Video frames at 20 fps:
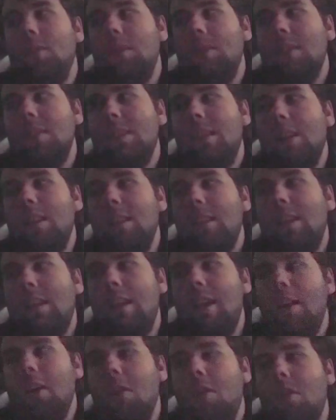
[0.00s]
going to get the
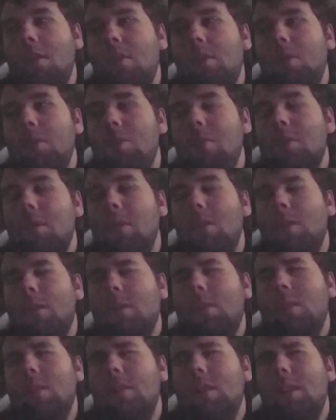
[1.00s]
hero uh,
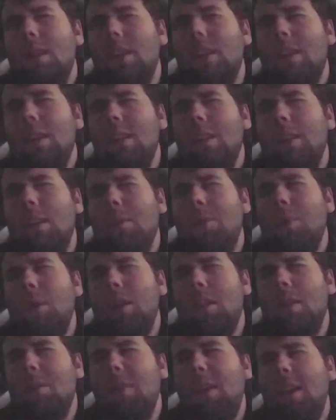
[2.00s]
or going to get, get get
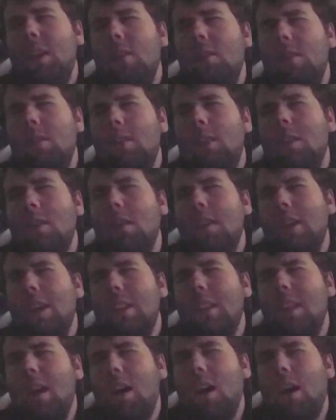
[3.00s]
one of the main going to
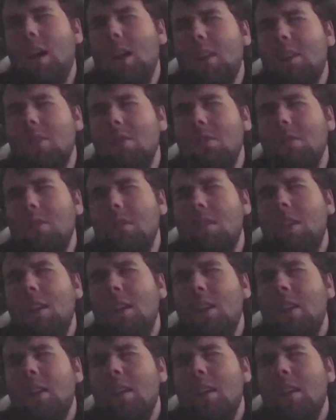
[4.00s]
get the hot girl.